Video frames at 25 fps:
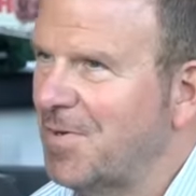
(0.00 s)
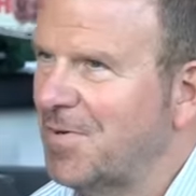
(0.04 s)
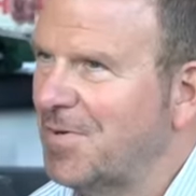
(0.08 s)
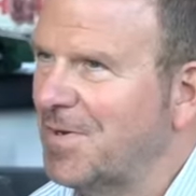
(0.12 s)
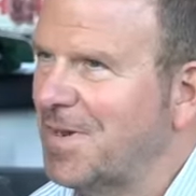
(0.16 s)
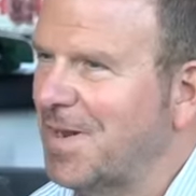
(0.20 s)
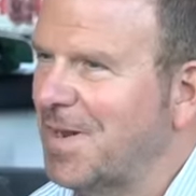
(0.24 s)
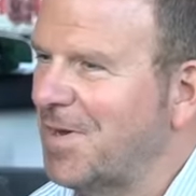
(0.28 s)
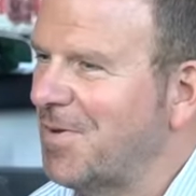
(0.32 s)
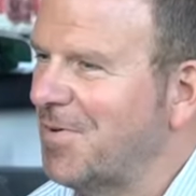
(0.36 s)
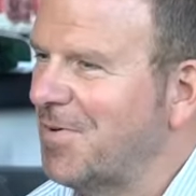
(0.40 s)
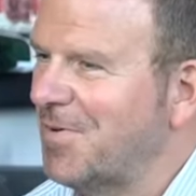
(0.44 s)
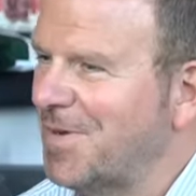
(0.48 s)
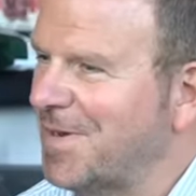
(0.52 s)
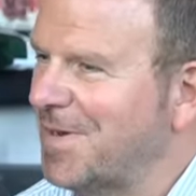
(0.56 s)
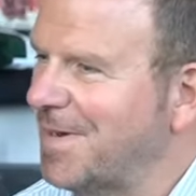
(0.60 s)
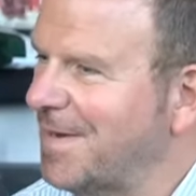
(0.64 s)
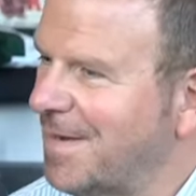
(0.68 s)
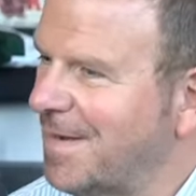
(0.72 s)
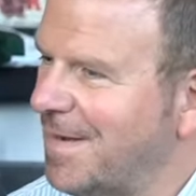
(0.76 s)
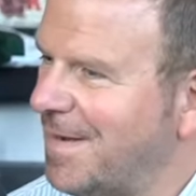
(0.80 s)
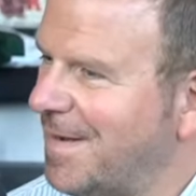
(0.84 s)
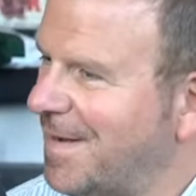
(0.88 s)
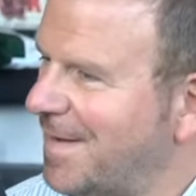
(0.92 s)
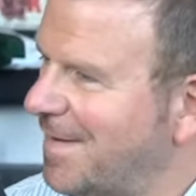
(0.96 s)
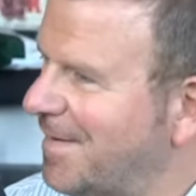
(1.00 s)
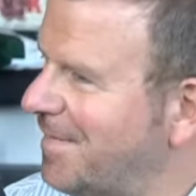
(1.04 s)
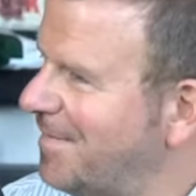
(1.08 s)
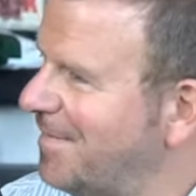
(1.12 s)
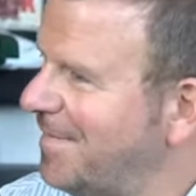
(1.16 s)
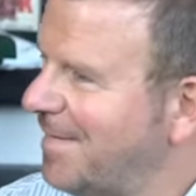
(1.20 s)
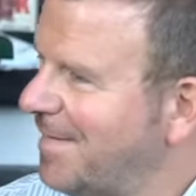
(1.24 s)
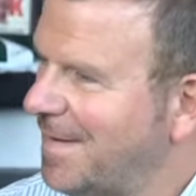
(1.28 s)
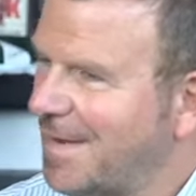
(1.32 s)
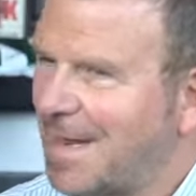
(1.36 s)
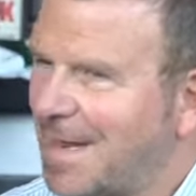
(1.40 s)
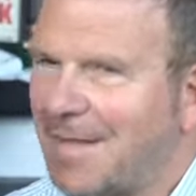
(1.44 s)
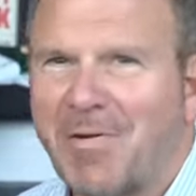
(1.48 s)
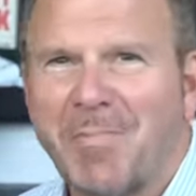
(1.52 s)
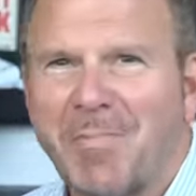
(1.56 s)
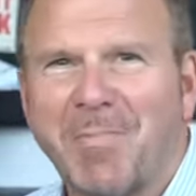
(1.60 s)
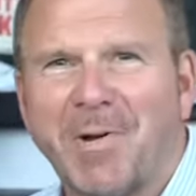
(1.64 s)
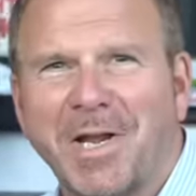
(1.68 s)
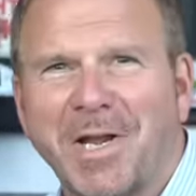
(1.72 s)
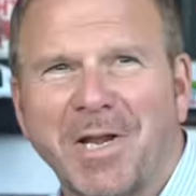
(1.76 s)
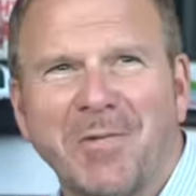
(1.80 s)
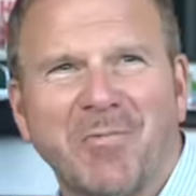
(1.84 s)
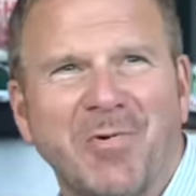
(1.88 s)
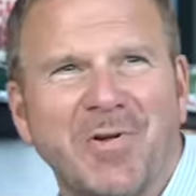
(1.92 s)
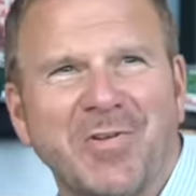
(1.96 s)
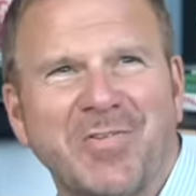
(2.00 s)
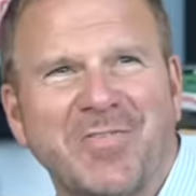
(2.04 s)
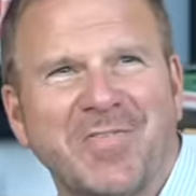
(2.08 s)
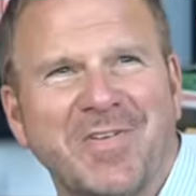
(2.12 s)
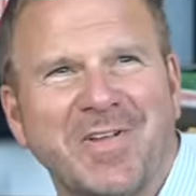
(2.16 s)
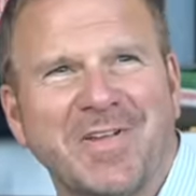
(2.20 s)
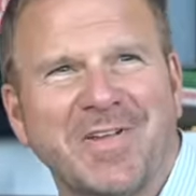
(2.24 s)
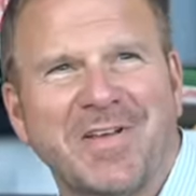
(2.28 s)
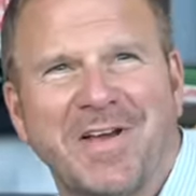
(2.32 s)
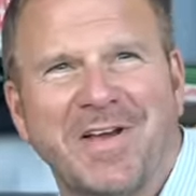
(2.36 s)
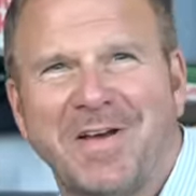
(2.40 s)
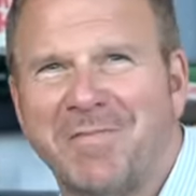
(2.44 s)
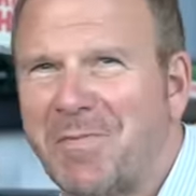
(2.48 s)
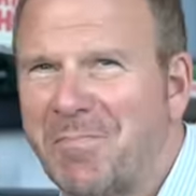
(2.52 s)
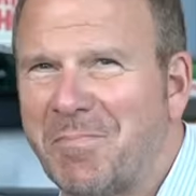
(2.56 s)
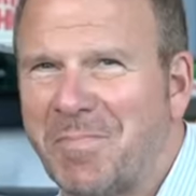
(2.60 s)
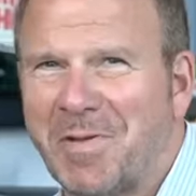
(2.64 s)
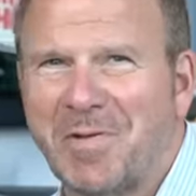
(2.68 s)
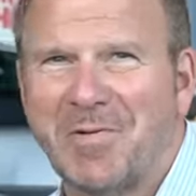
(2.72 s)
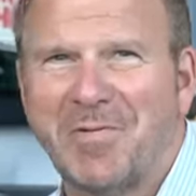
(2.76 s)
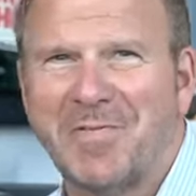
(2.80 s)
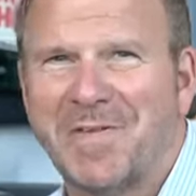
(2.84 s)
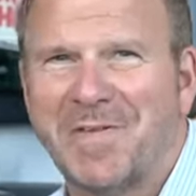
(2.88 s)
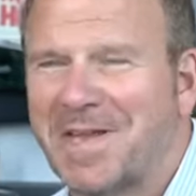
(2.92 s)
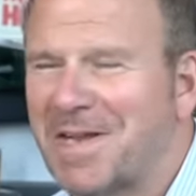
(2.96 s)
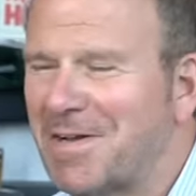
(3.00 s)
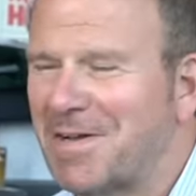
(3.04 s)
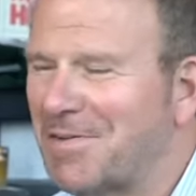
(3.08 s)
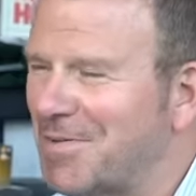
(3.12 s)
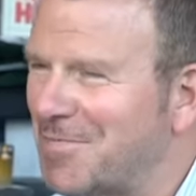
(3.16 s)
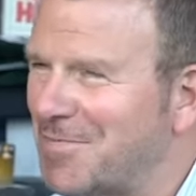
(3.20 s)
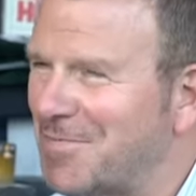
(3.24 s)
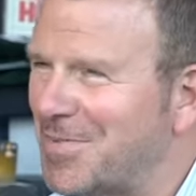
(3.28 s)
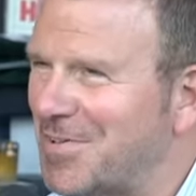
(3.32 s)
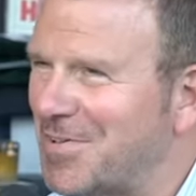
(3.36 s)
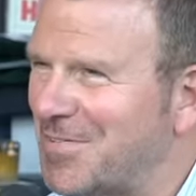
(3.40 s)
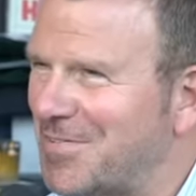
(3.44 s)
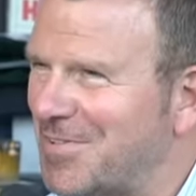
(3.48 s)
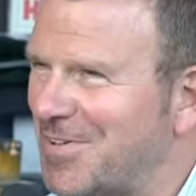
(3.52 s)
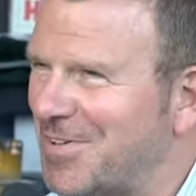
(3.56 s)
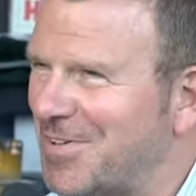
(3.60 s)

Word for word: Gary. Uh, Everybody wants to come and be on the Gary Vee show.